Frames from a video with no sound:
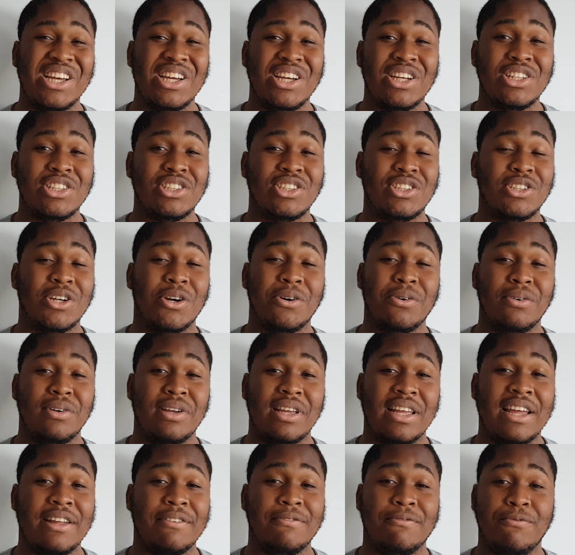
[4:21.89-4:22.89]
So
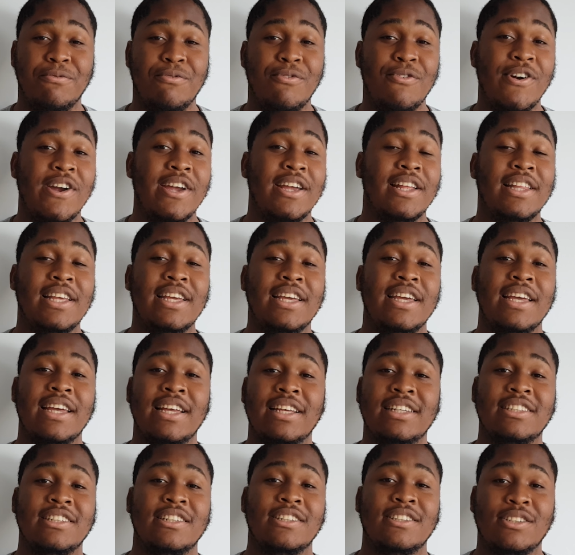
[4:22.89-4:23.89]
it really
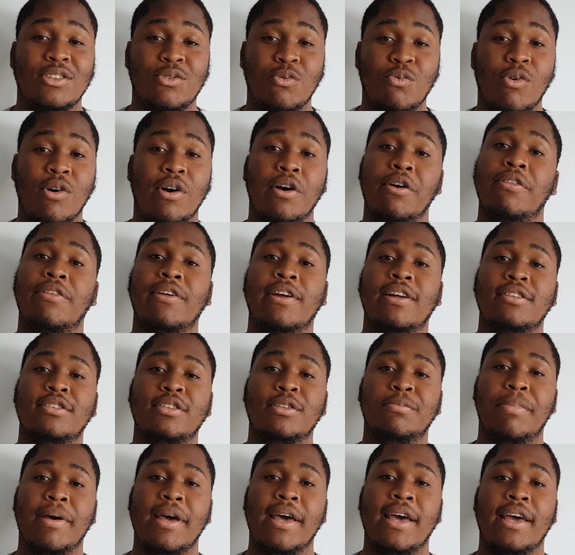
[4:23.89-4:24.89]
isn't worth it to
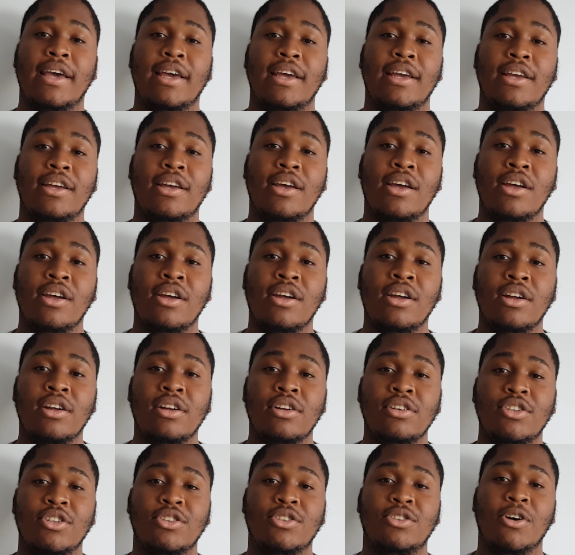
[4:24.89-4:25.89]
pay
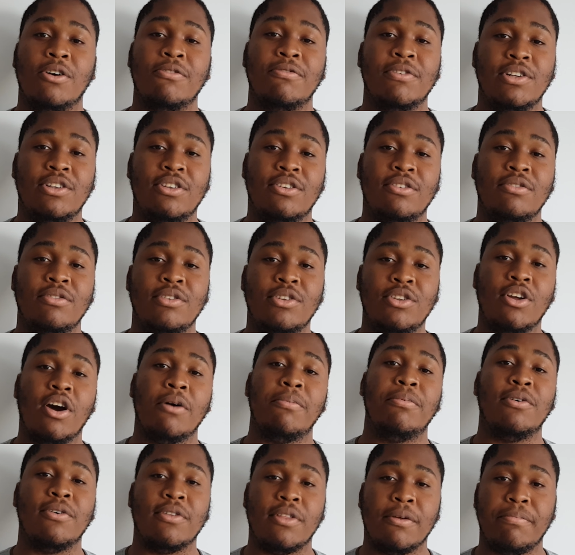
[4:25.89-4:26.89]
just over
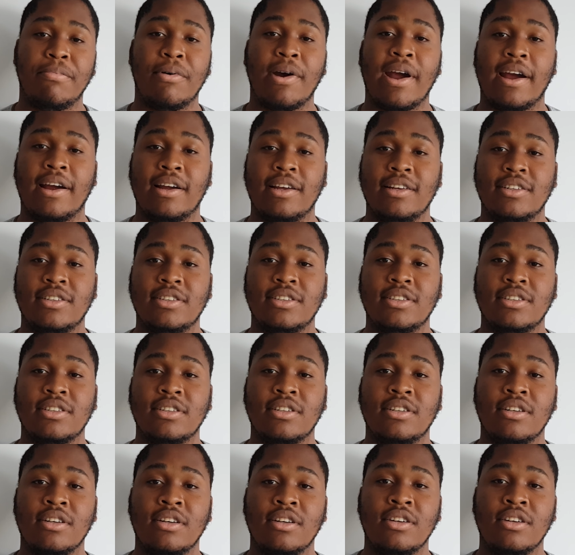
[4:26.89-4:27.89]
double the price
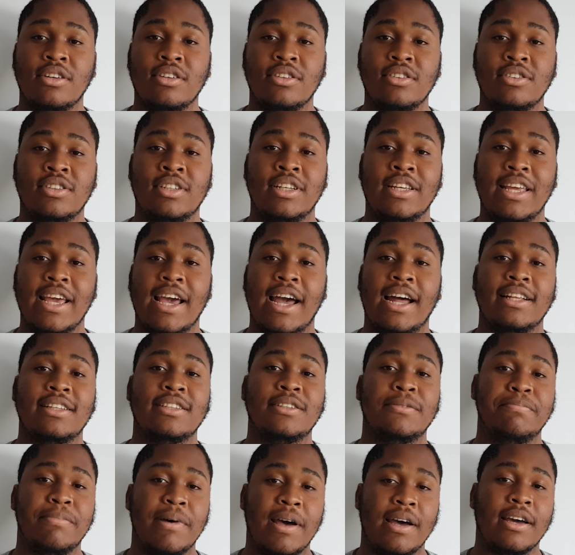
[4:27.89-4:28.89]
to
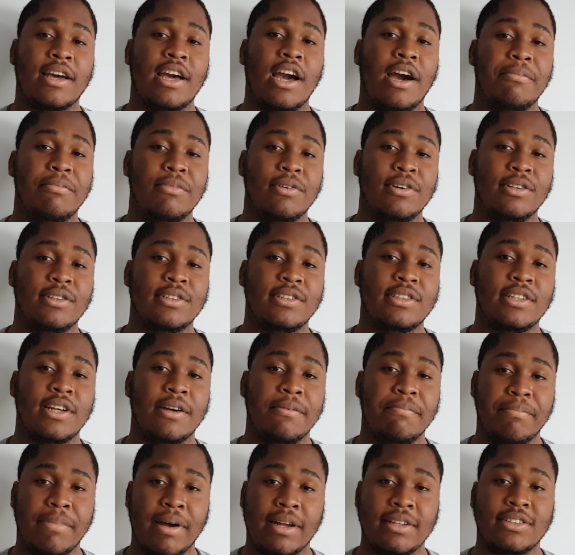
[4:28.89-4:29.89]
get better cameras
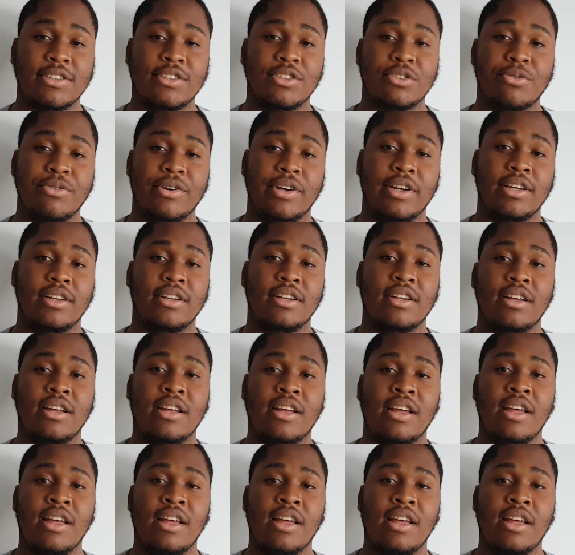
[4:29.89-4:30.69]
and better screen.